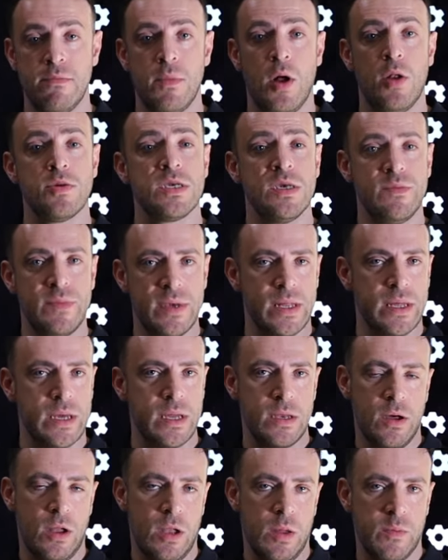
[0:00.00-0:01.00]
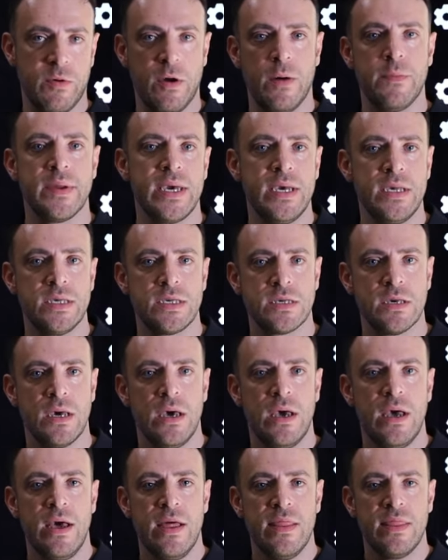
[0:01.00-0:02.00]
your multi-million dollar properties,
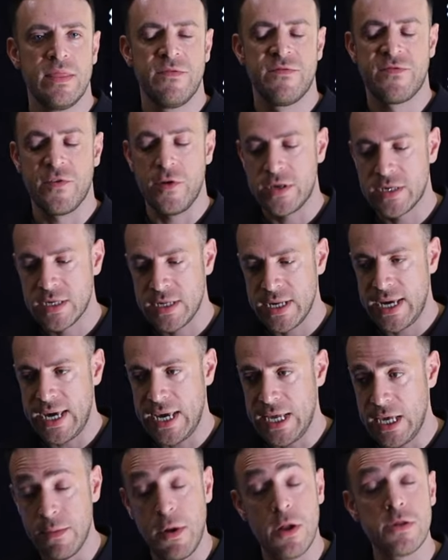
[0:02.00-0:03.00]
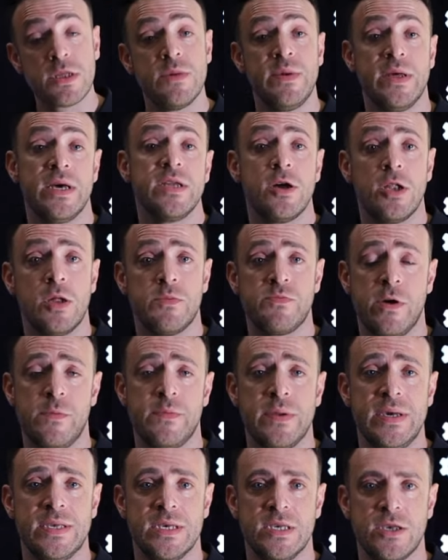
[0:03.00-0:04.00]
firstly, in your multi-million dollar
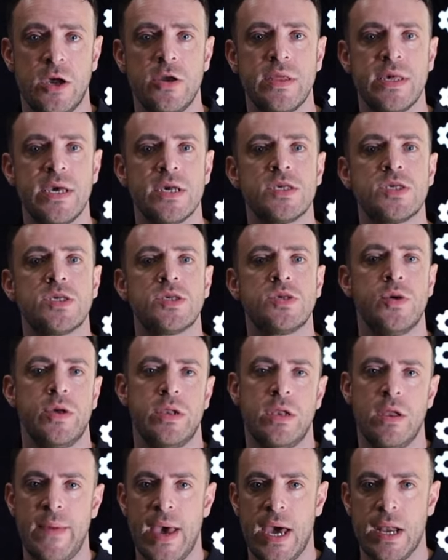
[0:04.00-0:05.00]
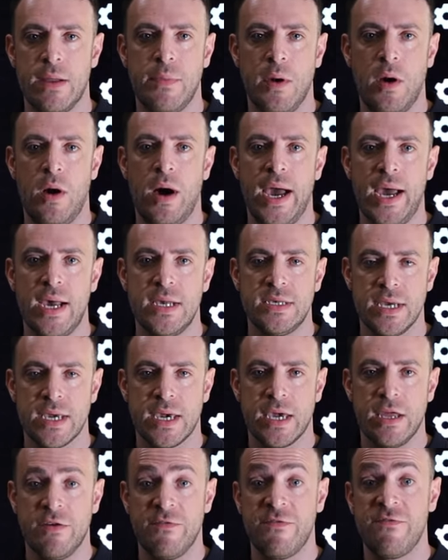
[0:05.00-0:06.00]
properties, there's only a certain amount of buyers
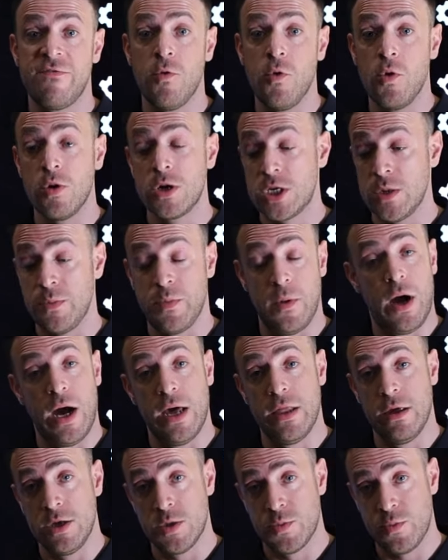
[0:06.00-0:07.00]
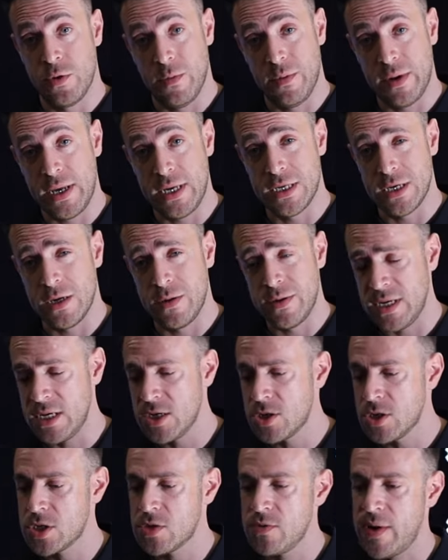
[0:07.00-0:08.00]
that can afford to buy those properties. So as
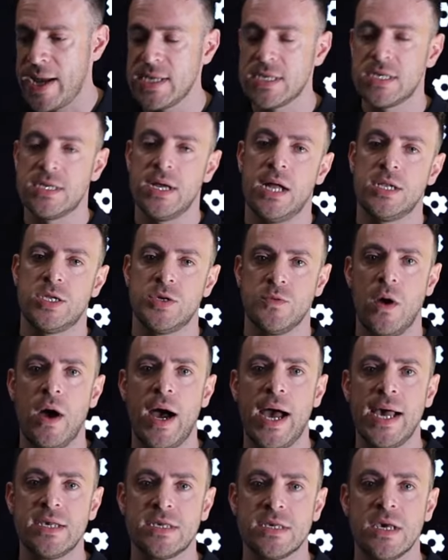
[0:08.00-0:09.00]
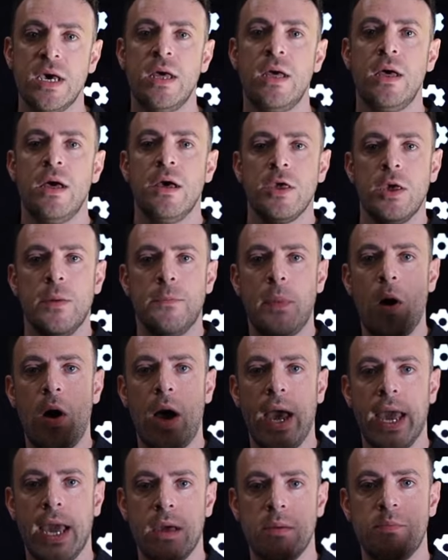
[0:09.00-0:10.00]
interest rates start to rise, your
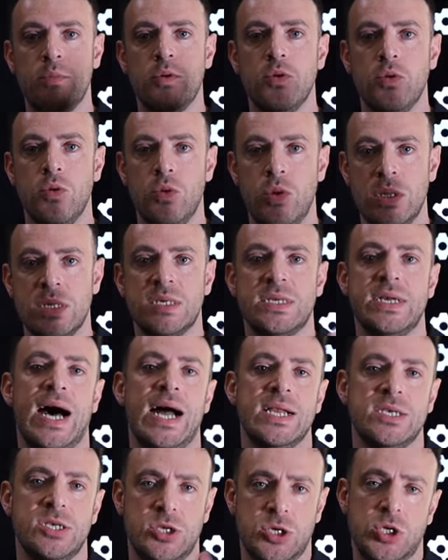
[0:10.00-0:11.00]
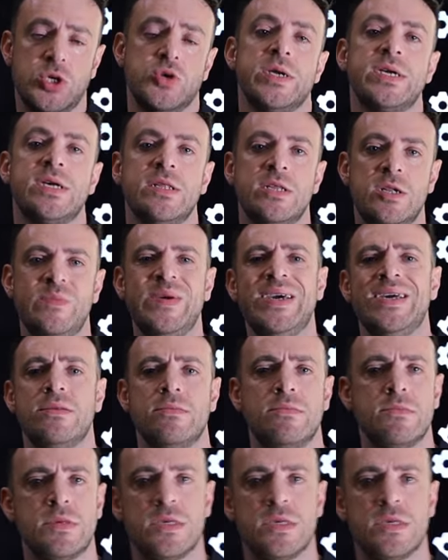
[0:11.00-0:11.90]
buying pool starts to shrink a little bit.